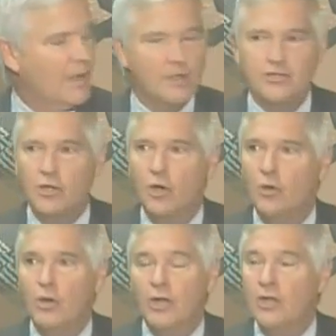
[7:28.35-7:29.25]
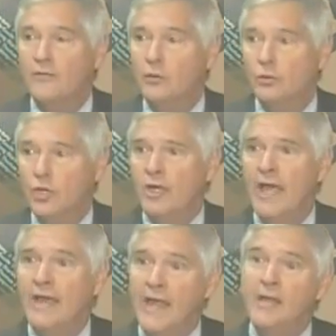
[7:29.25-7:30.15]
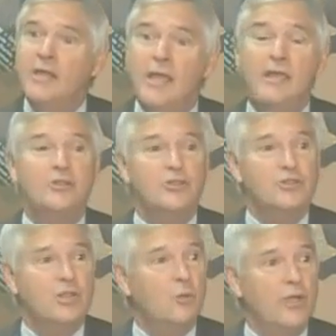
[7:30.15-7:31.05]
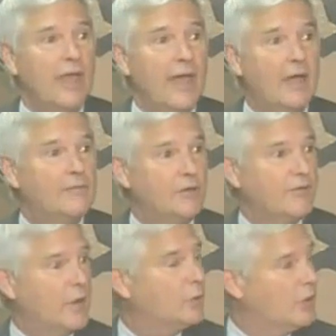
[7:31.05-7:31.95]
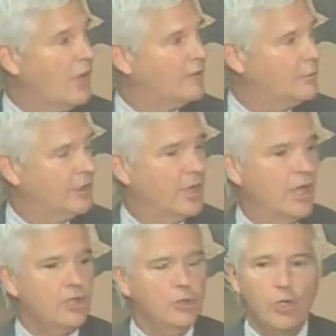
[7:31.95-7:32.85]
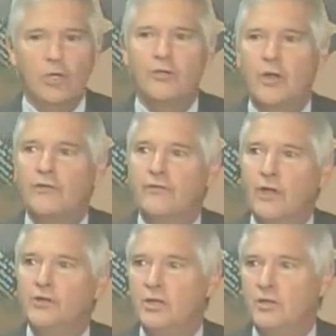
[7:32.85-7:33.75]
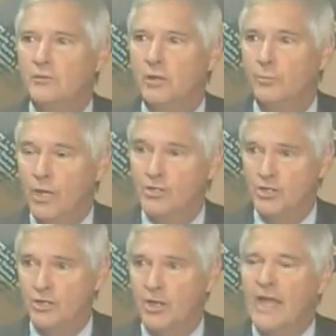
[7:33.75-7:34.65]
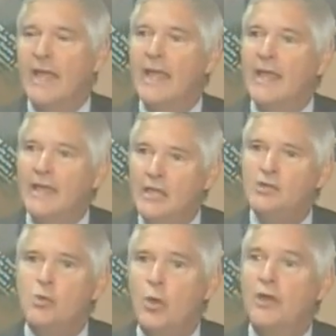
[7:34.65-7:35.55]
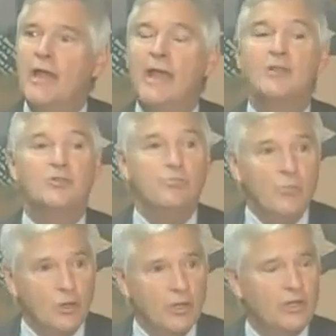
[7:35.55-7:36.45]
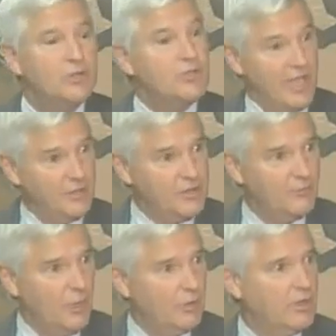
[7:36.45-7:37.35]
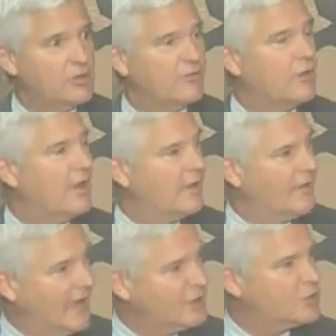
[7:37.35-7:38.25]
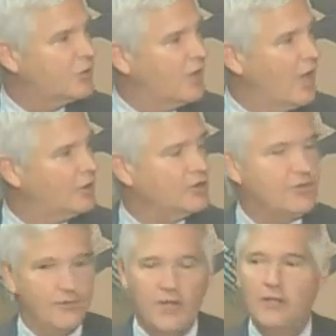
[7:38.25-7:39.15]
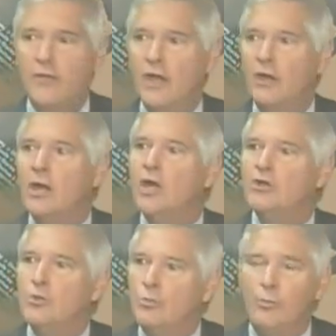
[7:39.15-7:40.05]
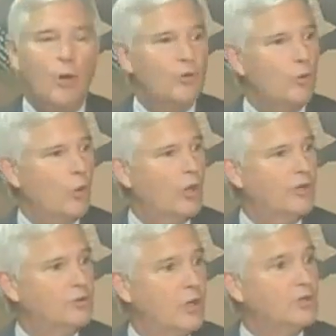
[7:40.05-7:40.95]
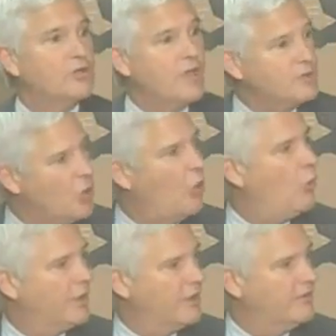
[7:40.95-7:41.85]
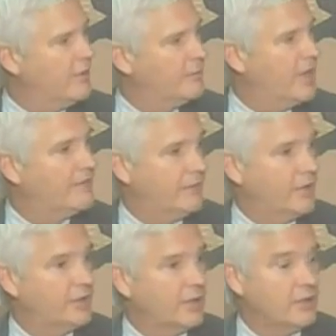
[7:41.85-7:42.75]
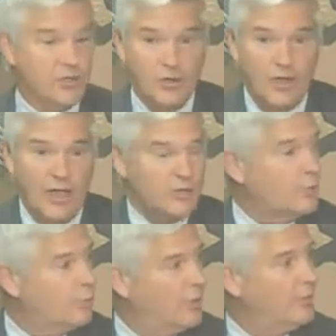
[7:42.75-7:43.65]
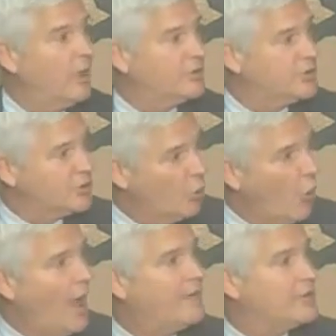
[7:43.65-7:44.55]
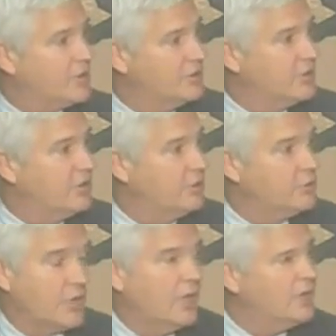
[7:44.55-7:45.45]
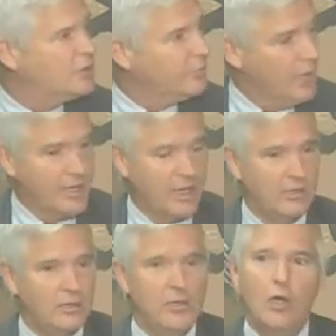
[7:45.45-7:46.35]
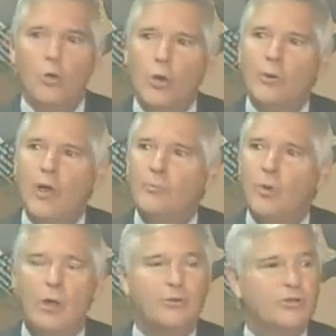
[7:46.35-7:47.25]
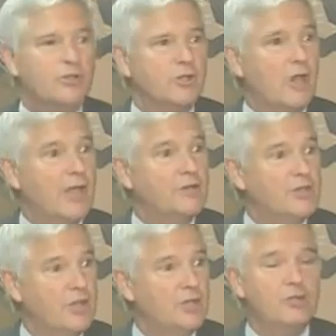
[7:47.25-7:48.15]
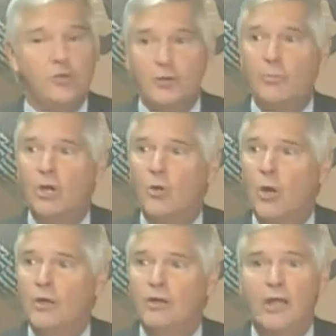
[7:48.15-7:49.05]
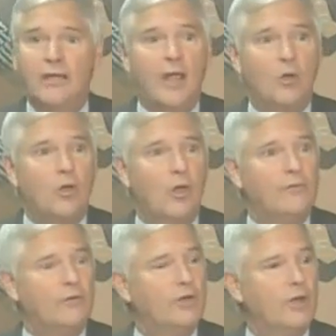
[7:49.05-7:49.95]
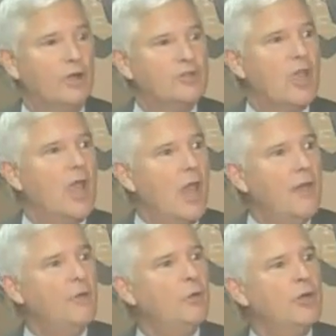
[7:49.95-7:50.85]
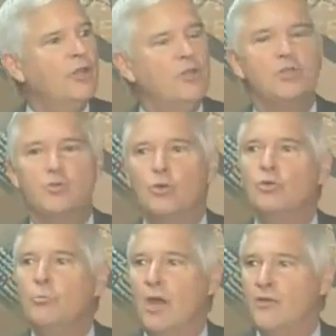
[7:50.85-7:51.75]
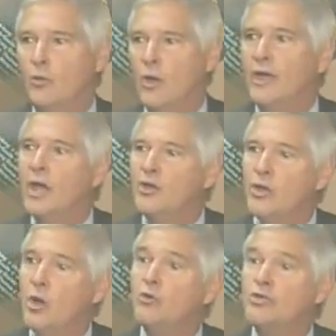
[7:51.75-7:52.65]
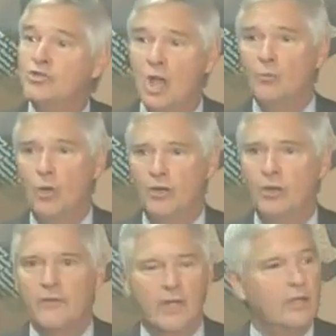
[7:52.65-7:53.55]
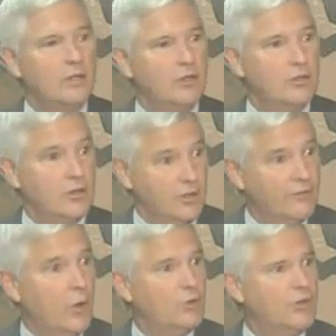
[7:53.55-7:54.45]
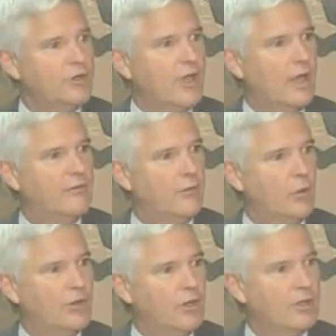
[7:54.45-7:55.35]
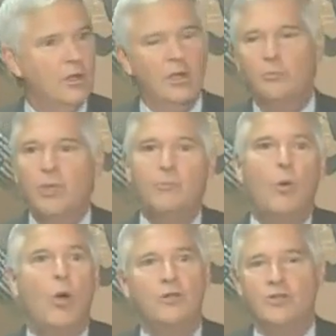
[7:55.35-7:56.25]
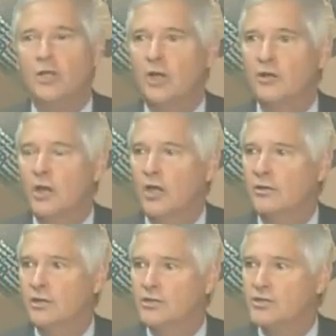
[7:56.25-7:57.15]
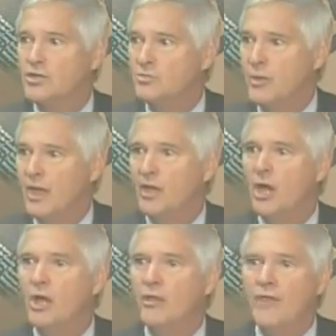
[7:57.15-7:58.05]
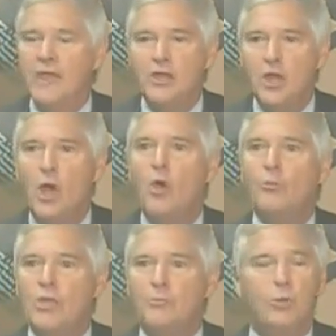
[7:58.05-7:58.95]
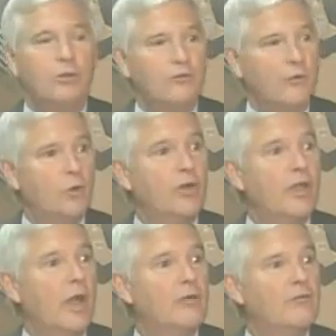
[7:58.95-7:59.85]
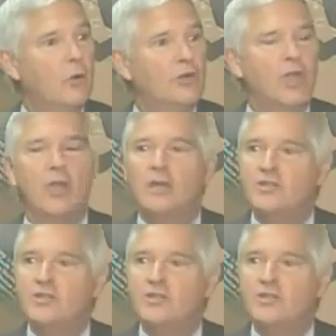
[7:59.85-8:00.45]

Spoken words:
So if you look at any agency we have in the federal government, you look at their funding, their budget, each one has millions, tens of millions of extra dollars in there to promote the war on drugs. They don't want to give up that funding. So the answer pretty much as to why this continues is money. What about Proposition 19, treat marijuana like alcohol for adults? Everyone in this room, by the way, knows someone that can vote in California. People watching on C-SPAN, they know people that vote in California.